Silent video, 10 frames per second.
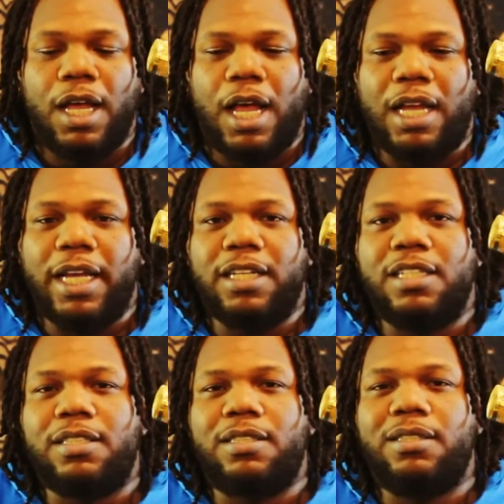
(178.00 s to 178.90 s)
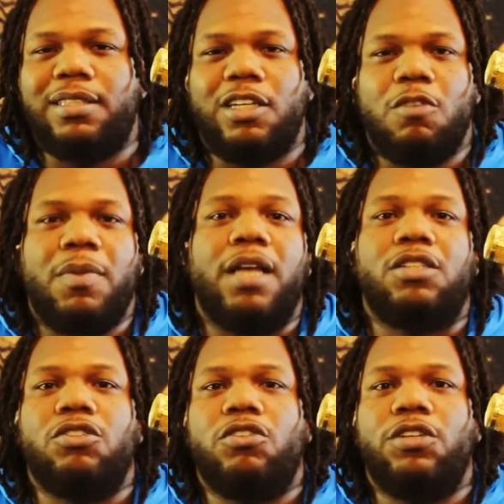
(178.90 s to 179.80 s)
I like to tell my
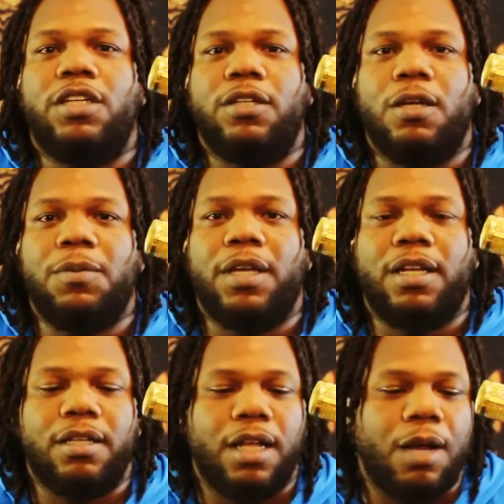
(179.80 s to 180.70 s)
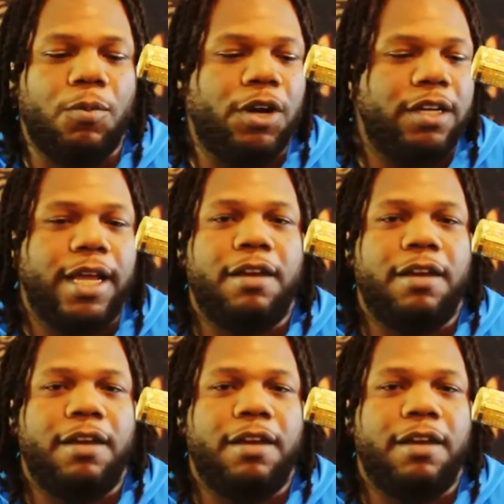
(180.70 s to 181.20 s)
story, you know what I mean? I work a 9 to